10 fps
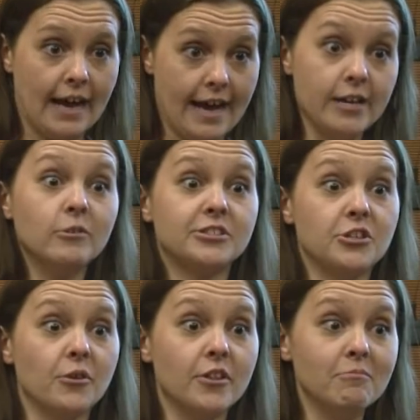I know what to
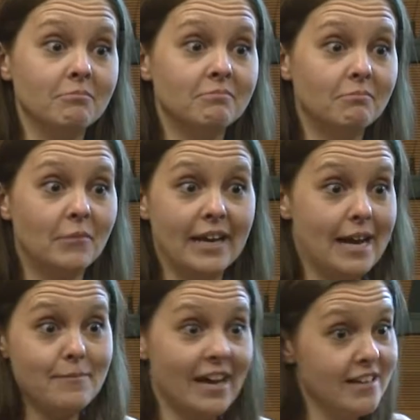do with them, but
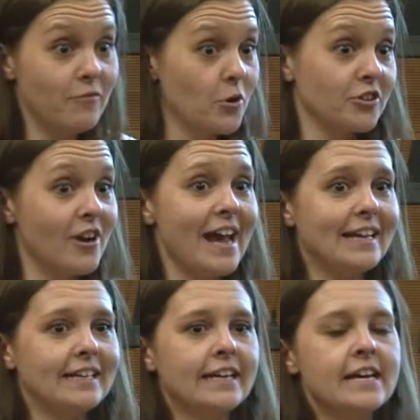I'm not in fourth
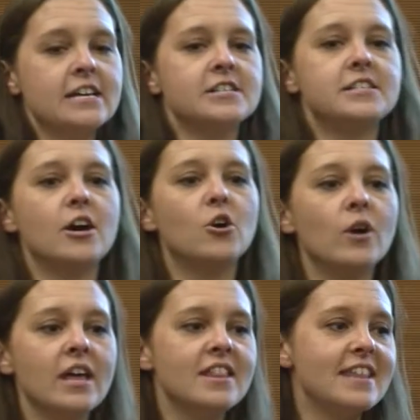grade.
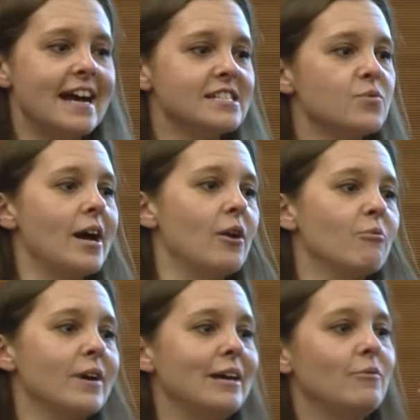So that's why
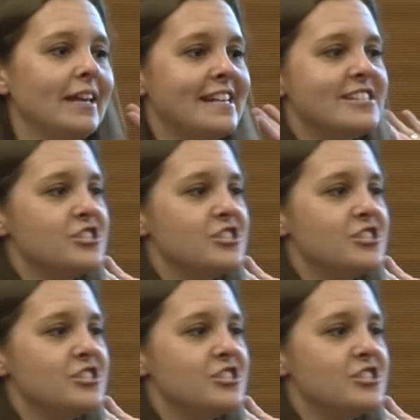we need to